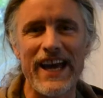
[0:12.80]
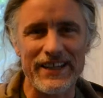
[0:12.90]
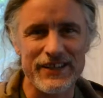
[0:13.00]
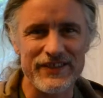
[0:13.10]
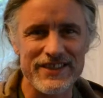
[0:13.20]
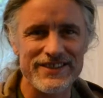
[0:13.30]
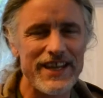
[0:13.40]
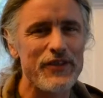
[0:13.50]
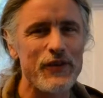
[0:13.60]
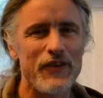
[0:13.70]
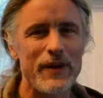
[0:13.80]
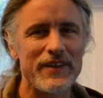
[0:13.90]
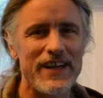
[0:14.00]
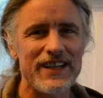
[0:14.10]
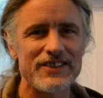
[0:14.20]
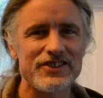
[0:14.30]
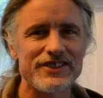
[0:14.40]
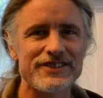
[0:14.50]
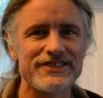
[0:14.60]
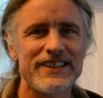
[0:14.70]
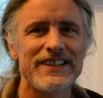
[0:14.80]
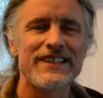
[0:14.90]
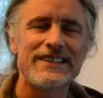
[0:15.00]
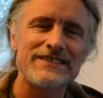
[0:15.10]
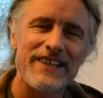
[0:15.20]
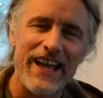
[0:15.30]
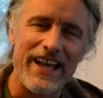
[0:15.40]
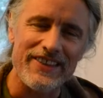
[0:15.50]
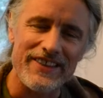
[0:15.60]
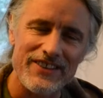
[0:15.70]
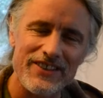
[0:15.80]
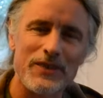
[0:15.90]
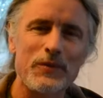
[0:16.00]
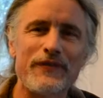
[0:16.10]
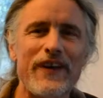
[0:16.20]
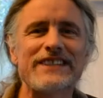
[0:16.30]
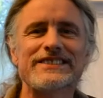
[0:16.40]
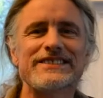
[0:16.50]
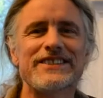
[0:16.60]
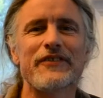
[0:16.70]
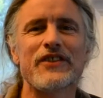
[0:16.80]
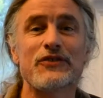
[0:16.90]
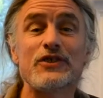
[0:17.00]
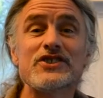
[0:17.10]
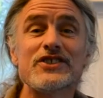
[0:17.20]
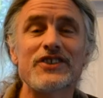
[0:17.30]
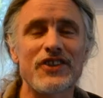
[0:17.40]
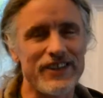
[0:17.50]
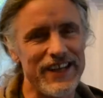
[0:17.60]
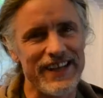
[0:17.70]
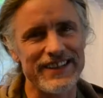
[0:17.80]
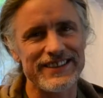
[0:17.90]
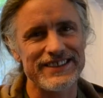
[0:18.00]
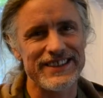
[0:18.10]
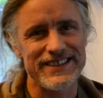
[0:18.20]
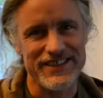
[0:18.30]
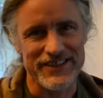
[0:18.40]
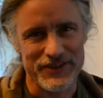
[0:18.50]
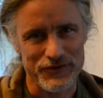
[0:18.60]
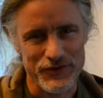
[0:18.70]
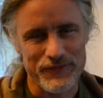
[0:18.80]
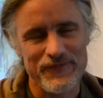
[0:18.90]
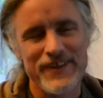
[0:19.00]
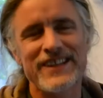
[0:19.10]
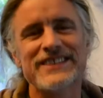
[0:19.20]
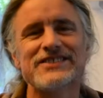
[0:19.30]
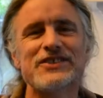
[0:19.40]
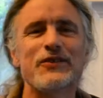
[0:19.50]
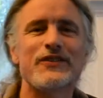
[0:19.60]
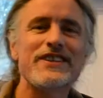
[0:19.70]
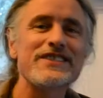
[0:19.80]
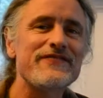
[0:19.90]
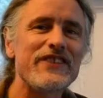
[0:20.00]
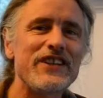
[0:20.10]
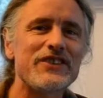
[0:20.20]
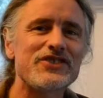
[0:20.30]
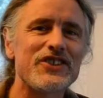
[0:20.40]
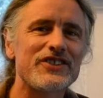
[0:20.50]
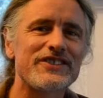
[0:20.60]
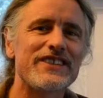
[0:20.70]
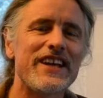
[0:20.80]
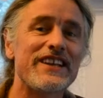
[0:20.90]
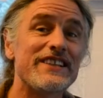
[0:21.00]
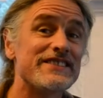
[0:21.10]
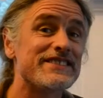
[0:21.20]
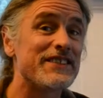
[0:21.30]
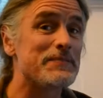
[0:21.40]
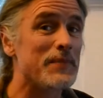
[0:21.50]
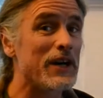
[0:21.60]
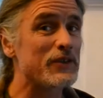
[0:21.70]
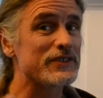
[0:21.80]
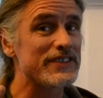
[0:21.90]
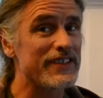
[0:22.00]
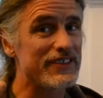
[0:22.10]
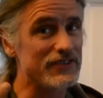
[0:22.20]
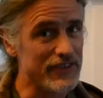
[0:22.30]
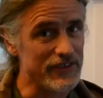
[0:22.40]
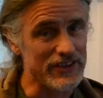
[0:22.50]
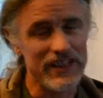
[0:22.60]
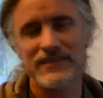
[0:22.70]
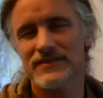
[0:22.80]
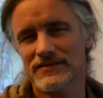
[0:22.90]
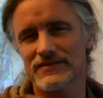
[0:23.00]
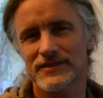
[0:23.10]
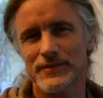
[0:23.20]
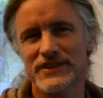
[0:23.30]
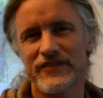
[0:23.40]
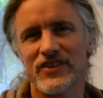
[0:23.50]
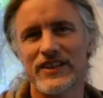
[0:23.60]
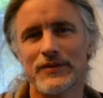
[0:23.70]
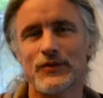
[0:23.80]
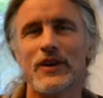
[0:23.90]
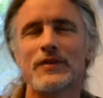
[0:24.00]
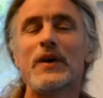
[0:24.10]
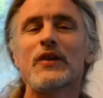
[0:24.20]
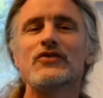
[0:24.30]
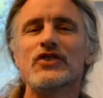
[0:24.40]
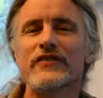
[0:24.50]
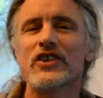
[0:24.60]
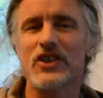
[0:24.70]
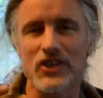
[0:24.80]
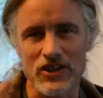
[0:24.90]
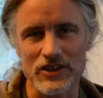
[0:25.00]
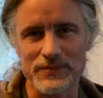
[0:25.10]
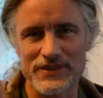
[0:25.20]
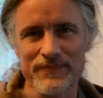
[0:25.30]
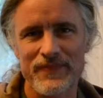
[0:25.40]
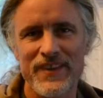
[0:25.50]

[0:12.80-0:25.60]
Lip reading: activist, ethnopharmacologist, and the herbal facet of the original Organic India crew. So this video journal today is about the liver, and specifically, well, about liver herbs.